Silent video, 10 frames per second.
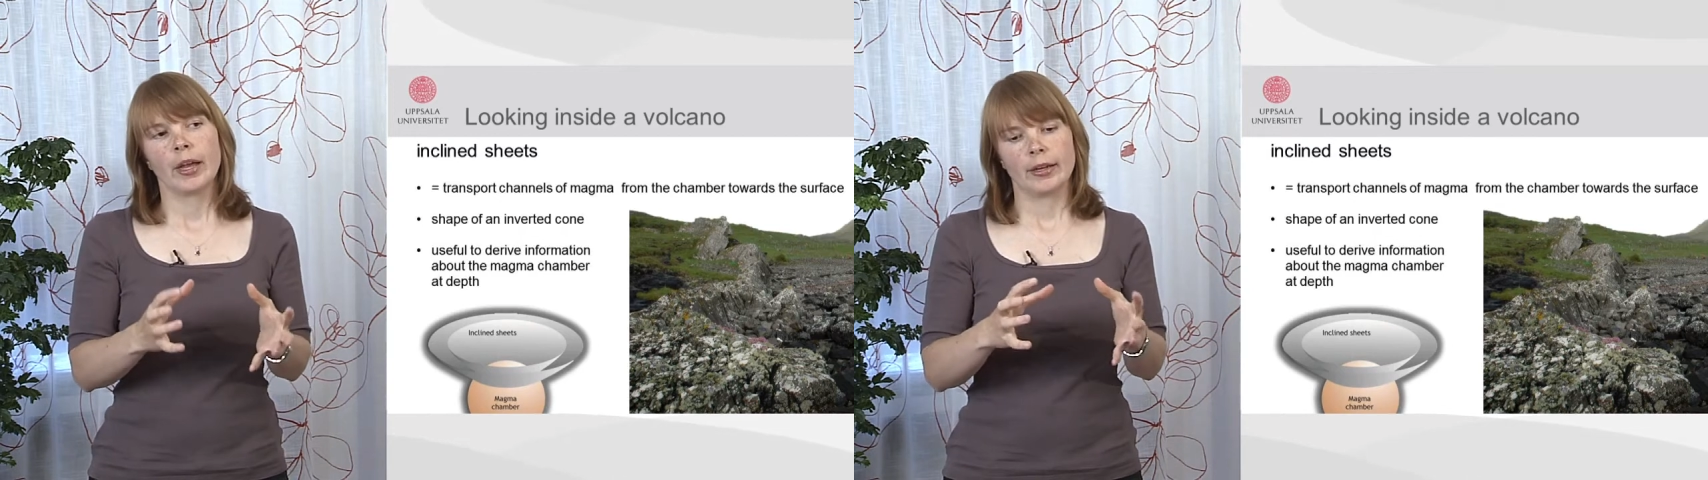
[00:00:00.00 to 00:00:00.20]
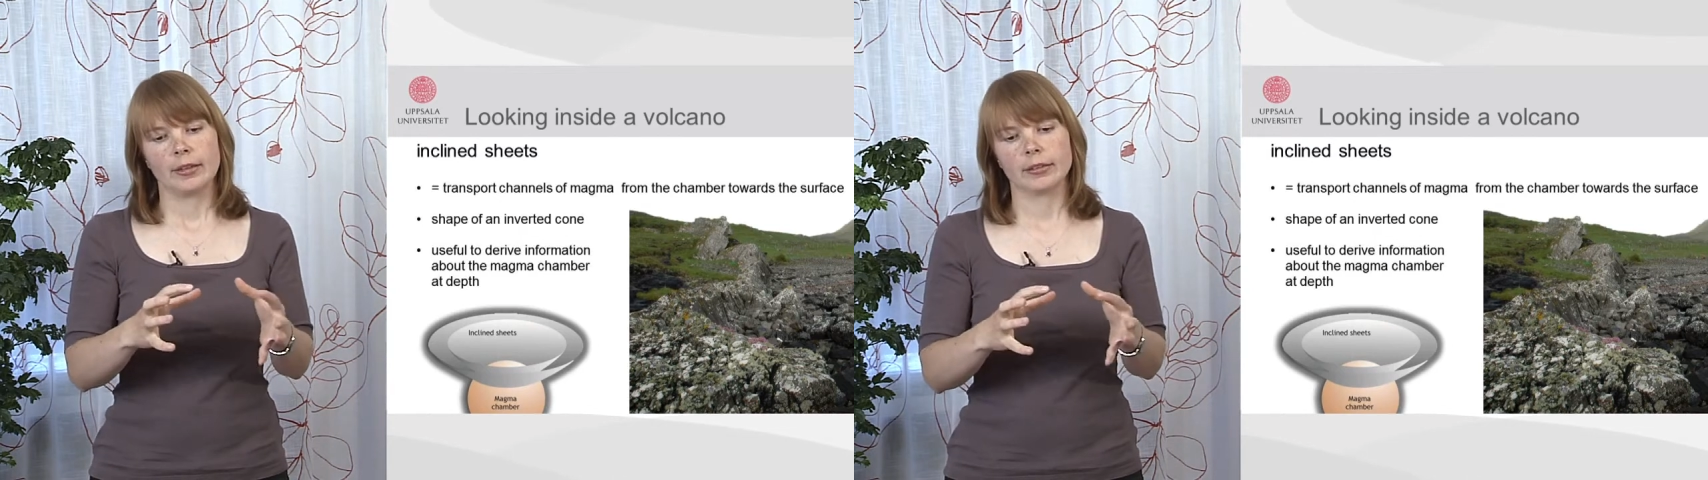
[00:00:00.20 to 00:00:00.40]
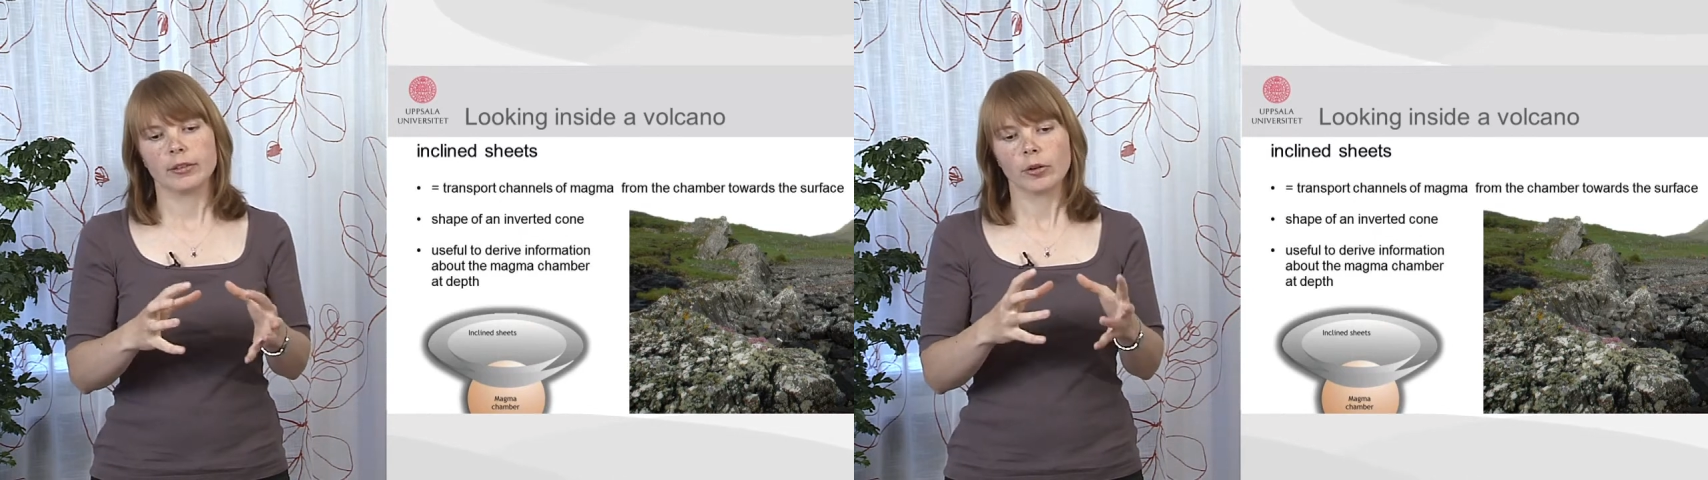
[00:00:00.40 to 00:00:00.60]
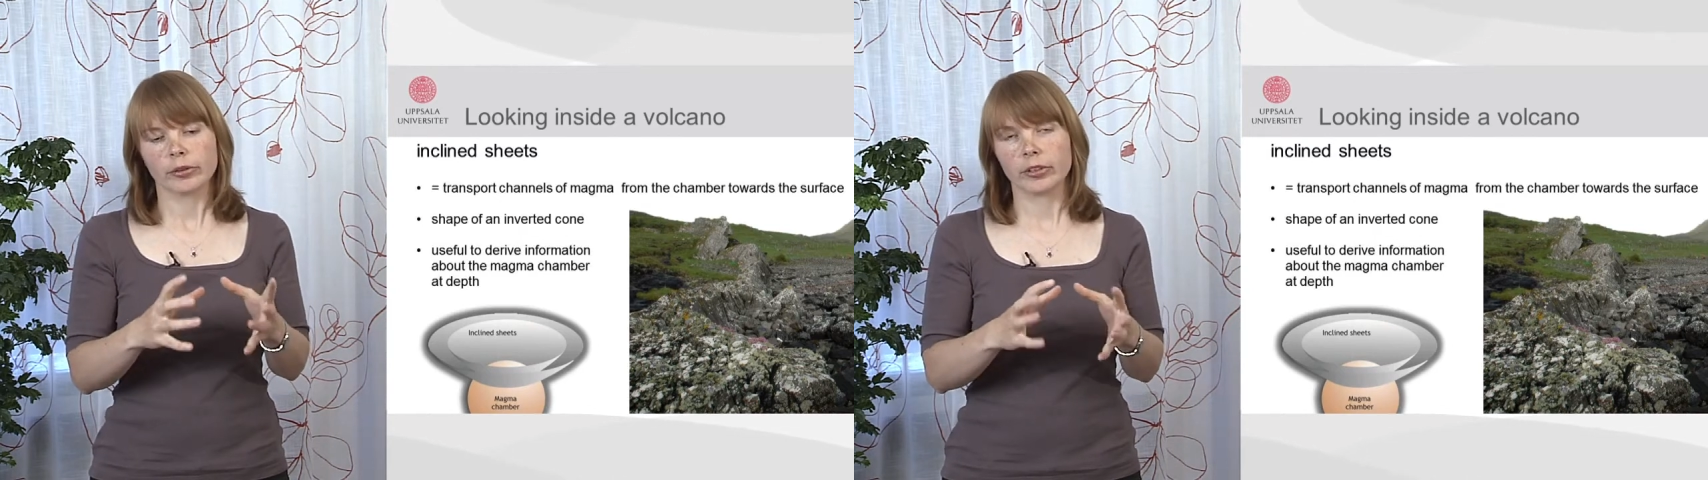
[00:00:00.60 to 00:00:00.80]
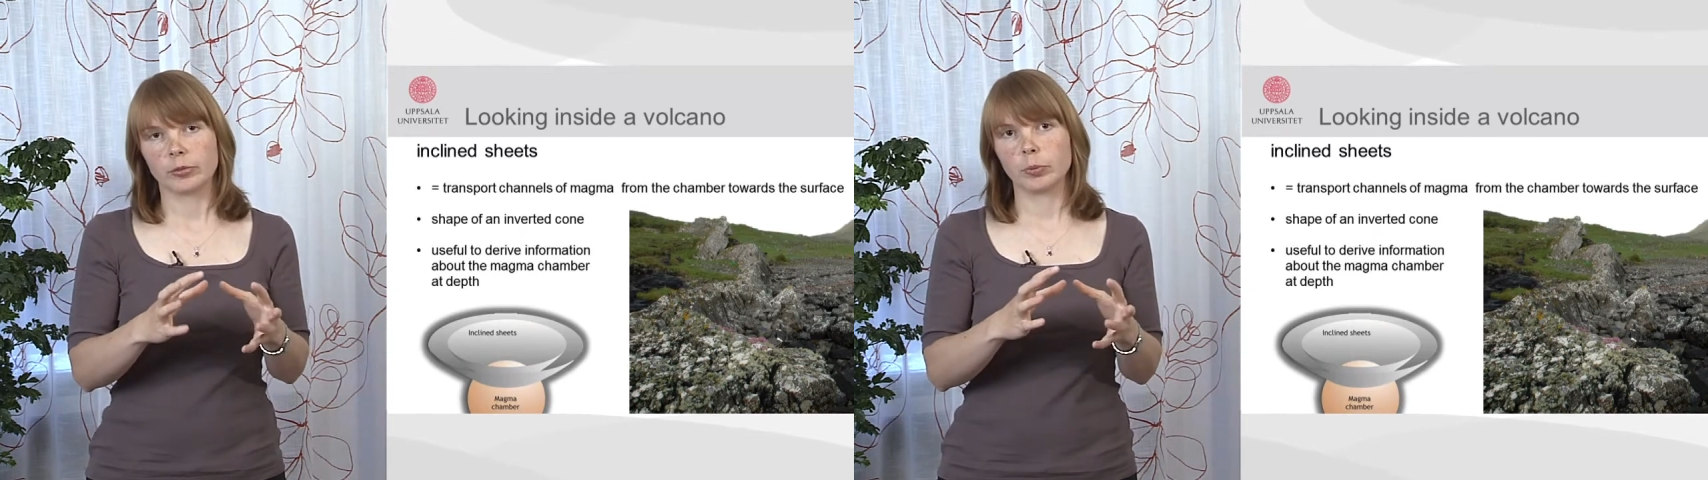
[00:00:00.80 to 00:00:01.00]
and is
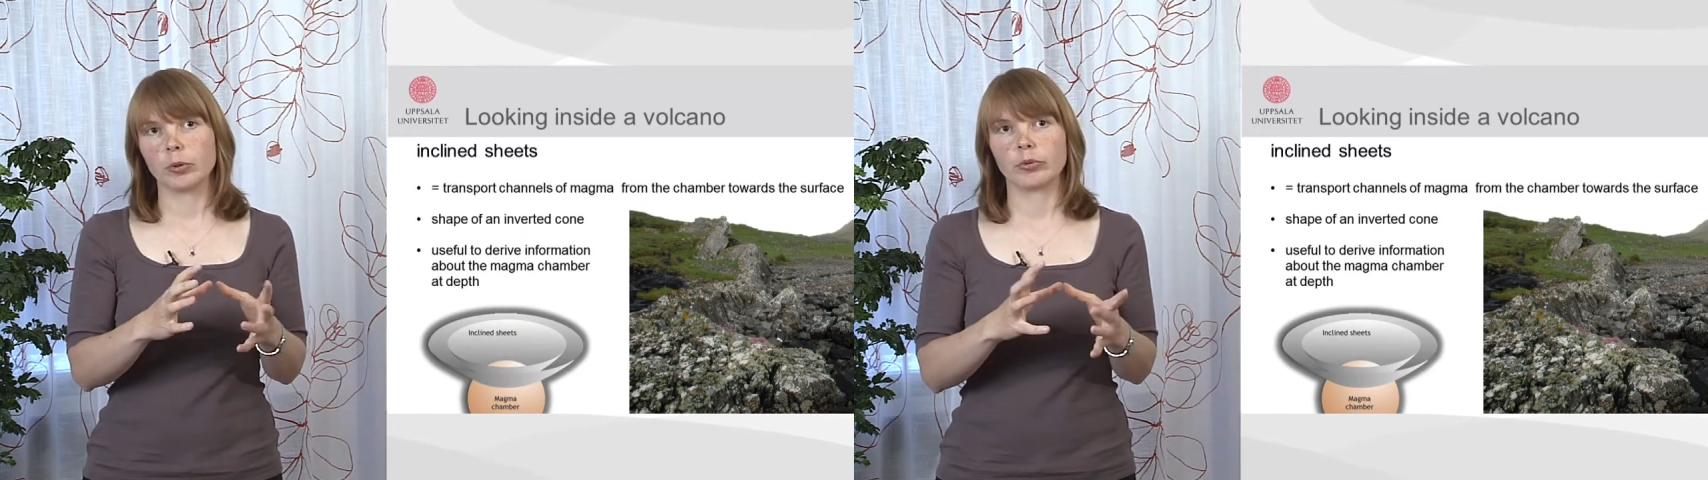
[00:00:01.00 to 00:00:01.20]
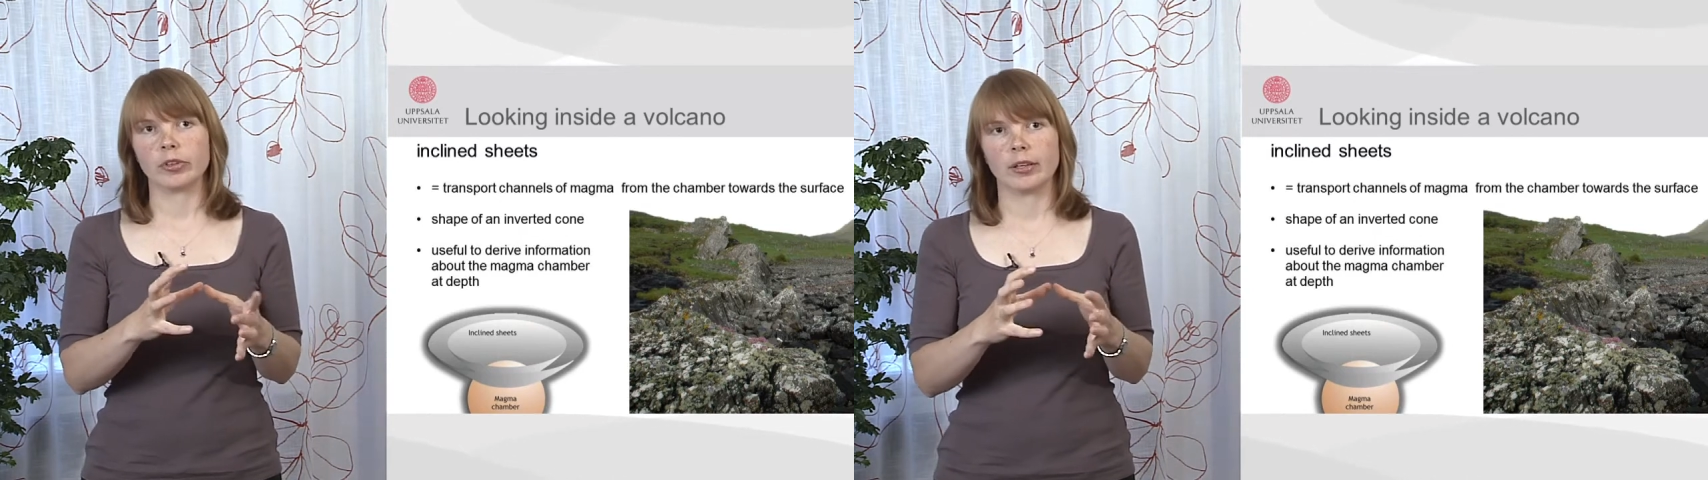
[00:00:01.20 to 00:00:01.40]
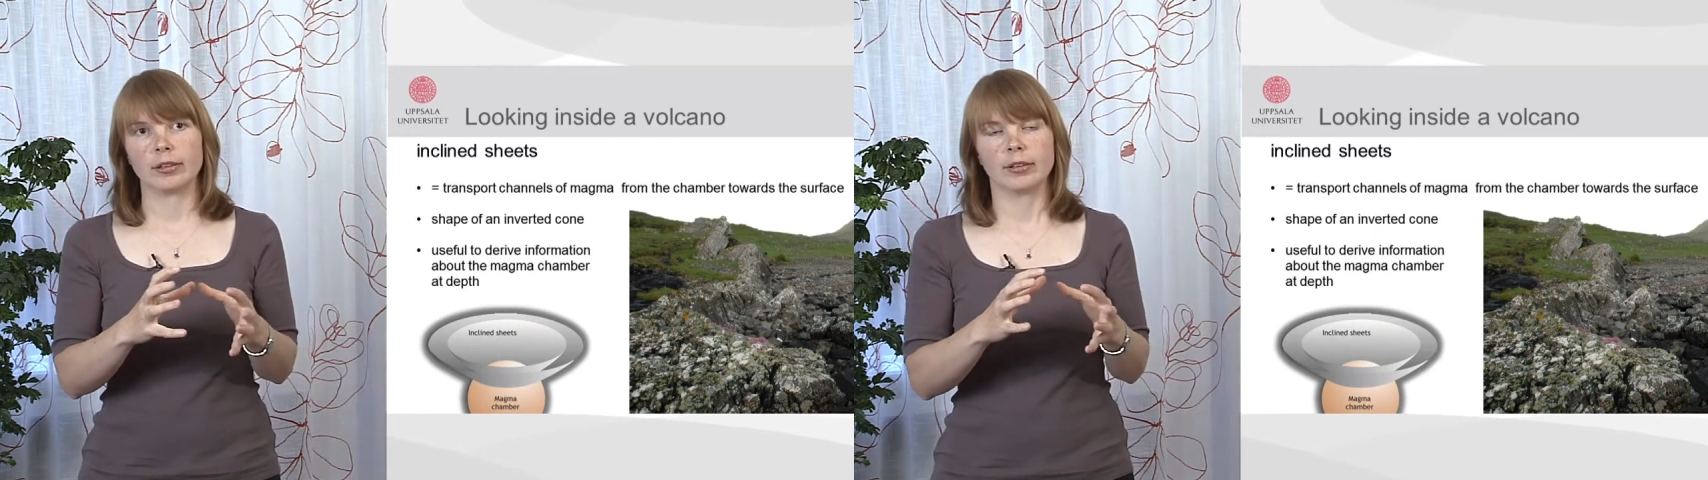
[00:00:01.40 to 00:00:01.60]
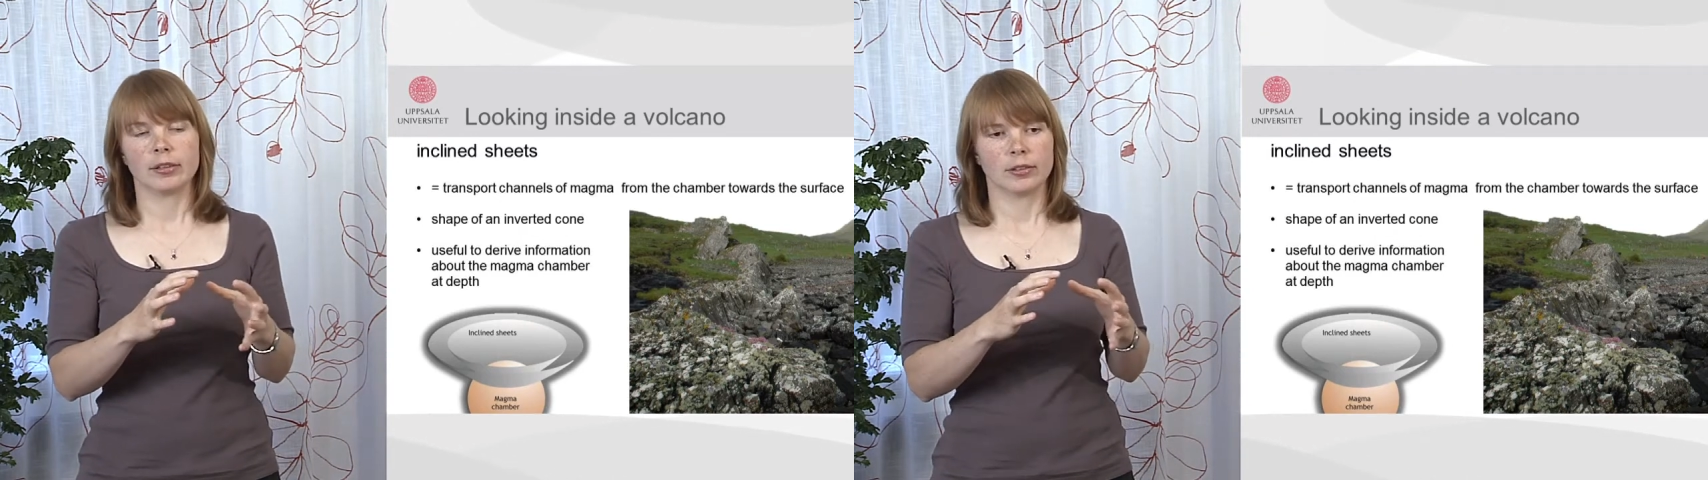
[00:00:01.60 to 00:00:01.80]
not exposed at